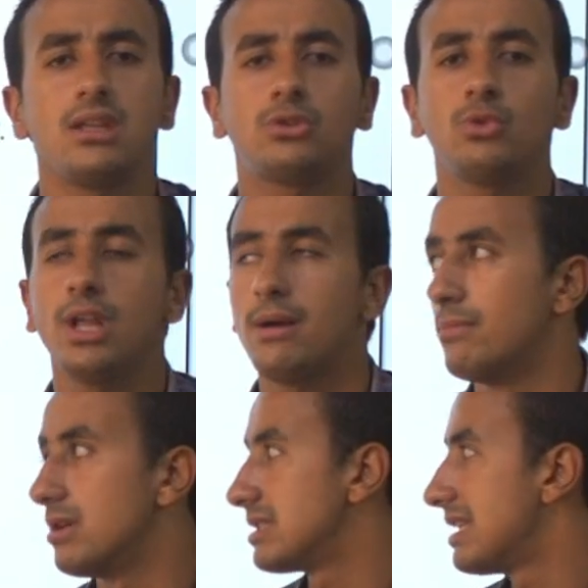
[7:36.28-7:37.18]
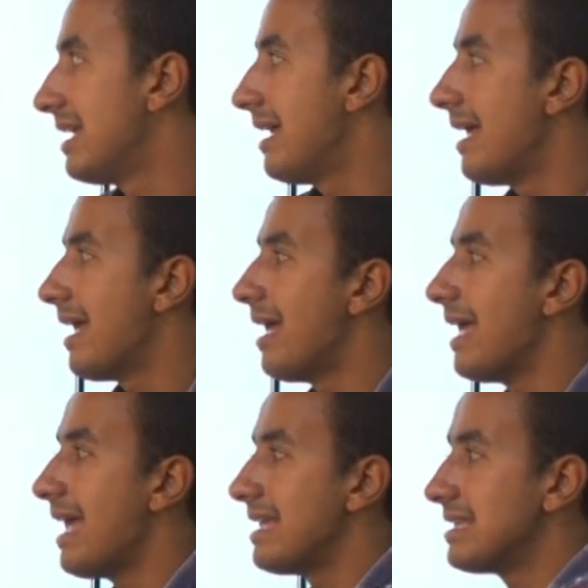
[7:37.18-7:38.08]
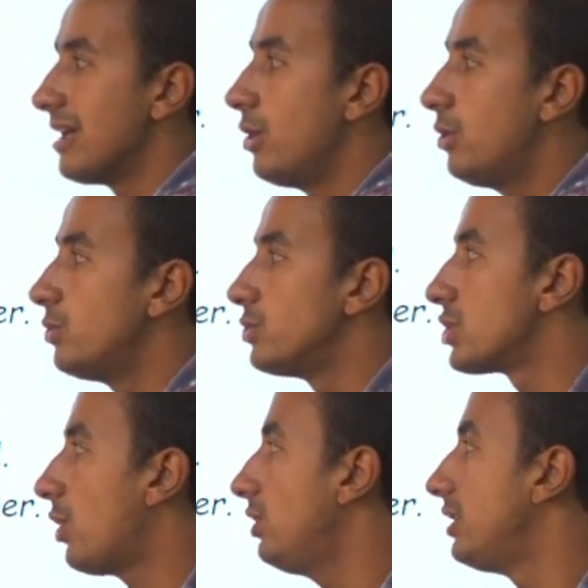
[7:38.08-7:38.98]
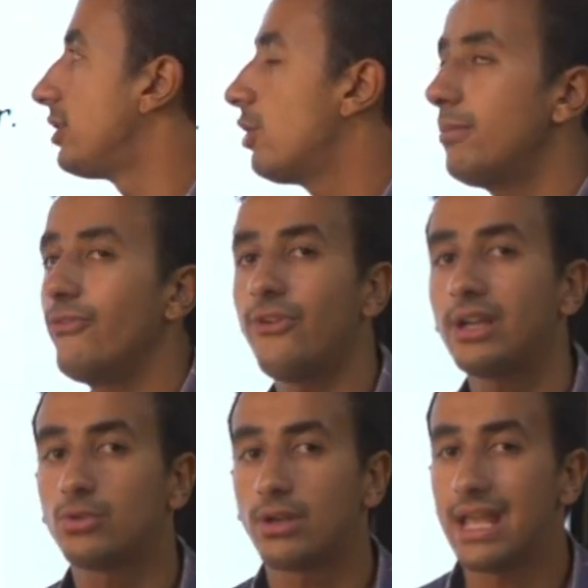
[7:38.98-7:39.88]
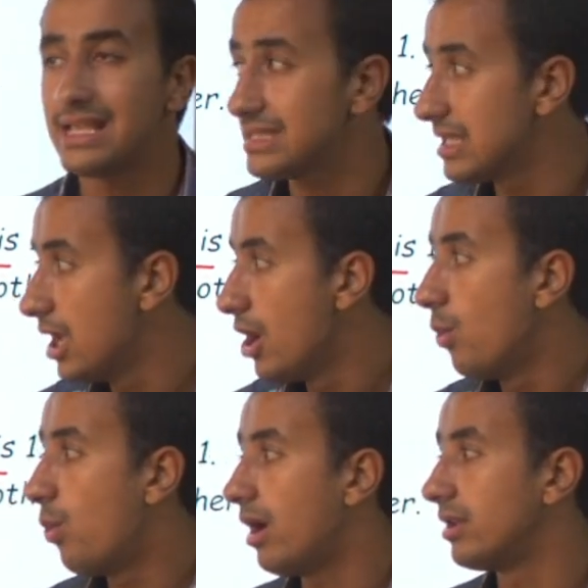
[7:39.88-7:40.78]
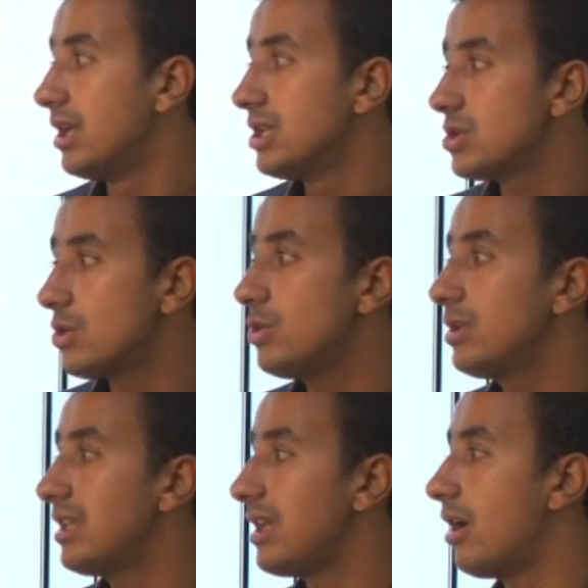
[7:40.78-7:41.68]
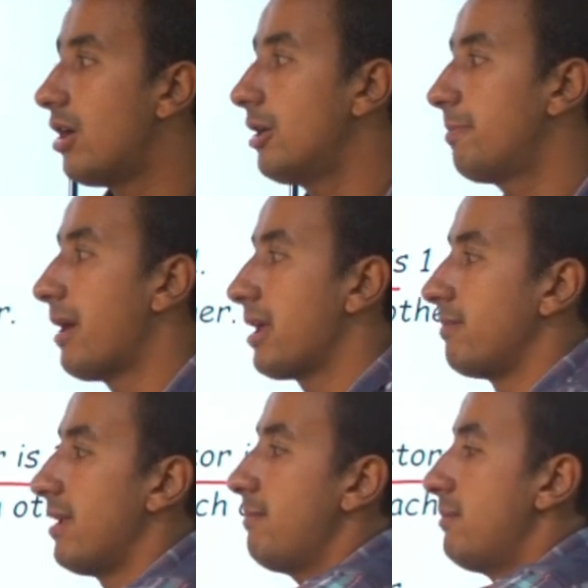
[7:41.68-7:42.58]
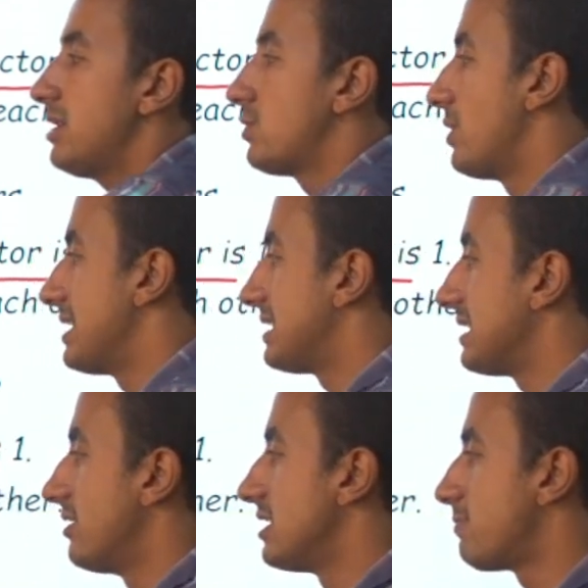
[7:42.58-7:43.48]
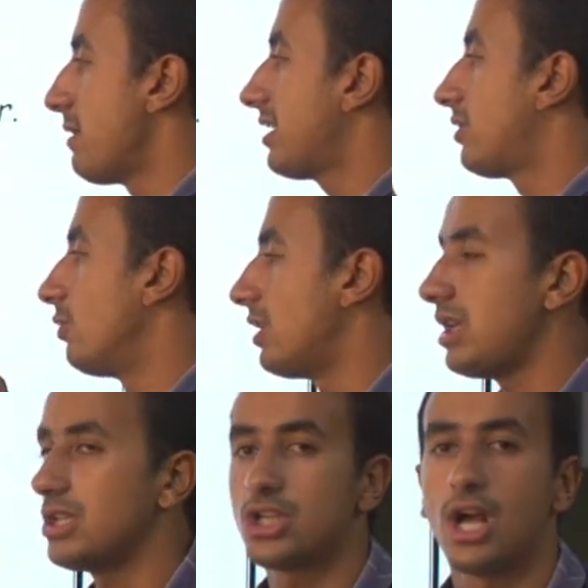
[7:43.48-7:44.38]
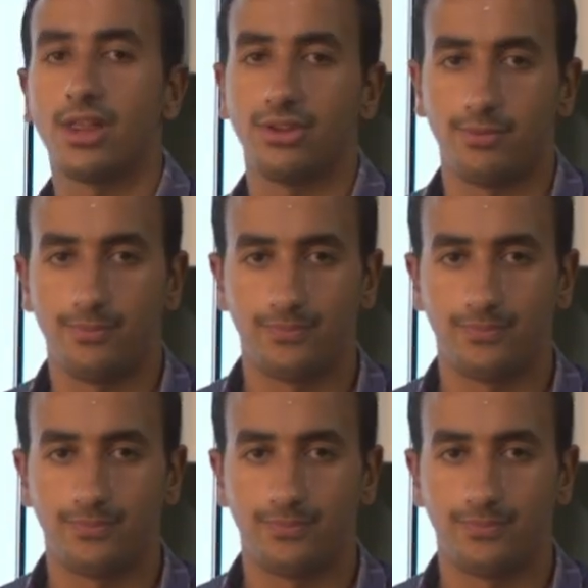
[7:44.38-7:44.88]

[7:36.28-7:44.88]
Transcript: two numbers, and whose only common factor is 1. So they are prime numbers with respect to each other.